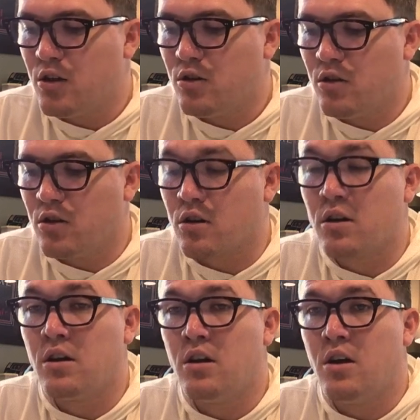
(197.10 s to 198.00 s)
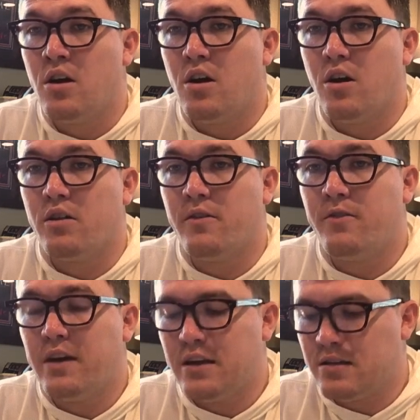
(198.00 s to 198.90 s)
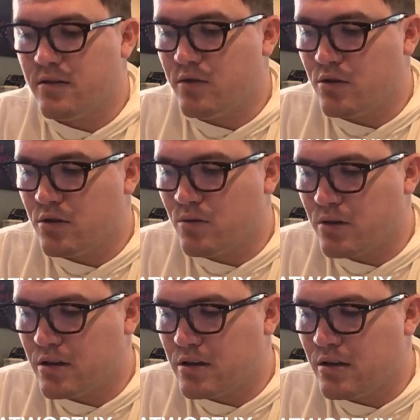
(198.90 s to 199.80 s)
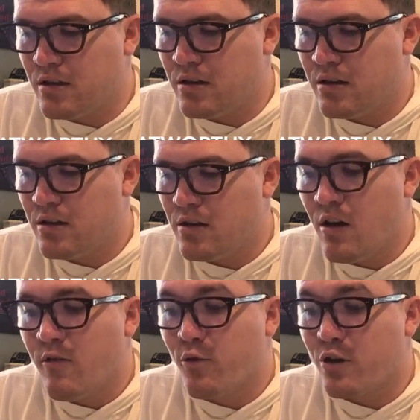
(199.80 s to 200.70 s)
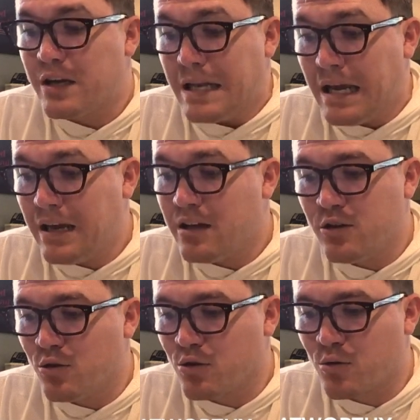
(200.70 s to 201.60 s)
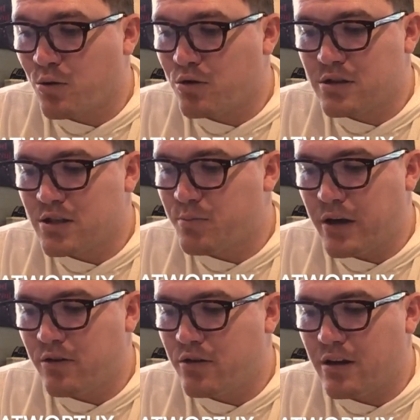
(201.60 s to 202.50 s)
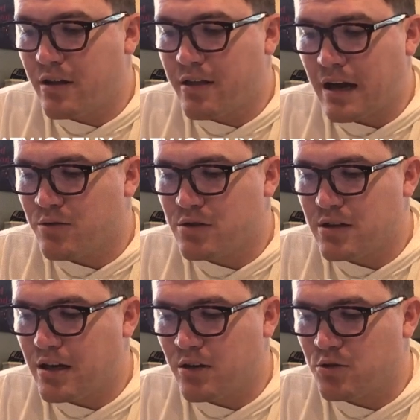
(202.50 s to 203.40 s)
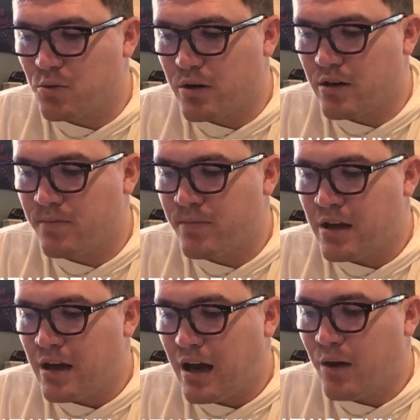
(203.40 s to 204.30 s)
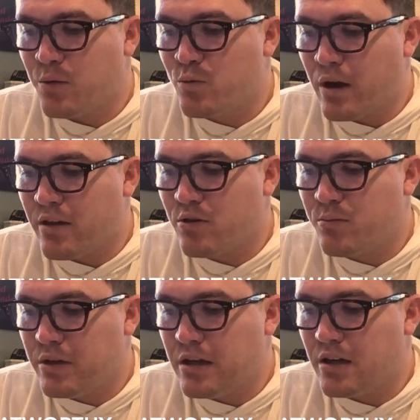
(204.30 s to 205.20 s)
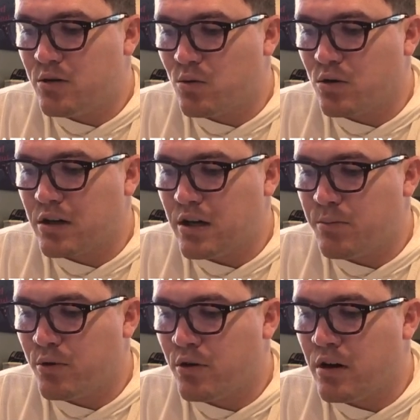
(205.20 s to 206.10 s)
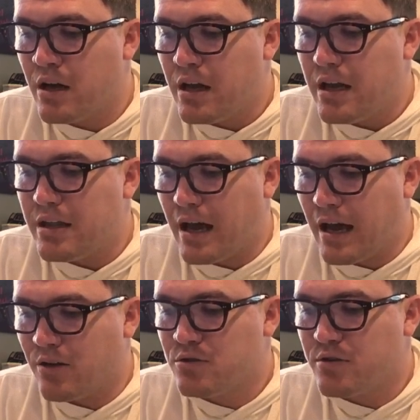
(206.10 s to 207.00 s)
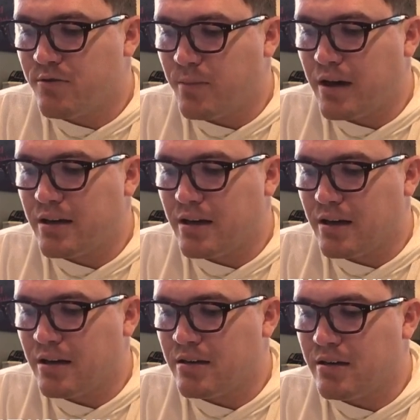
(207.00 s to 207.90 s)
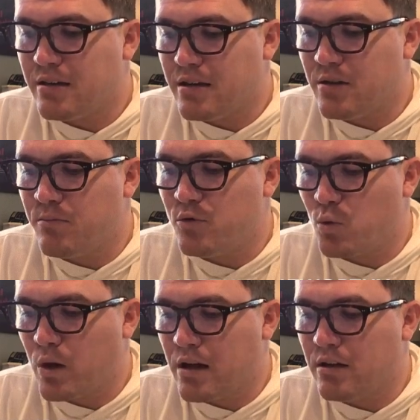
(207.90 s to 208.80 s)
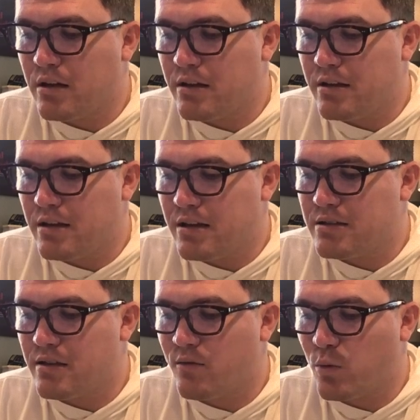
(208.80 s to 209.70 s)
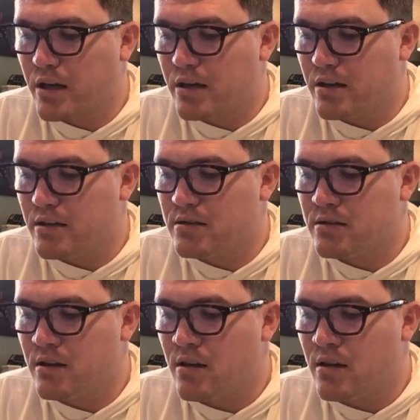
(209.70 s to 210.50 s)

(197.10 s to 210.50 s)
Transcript: Look on the face of your anointed. For a day in your courts is better than a thousand elsewhere. I would rather be a doorkeeper in the house of my God than dwell in the tents of wickedness.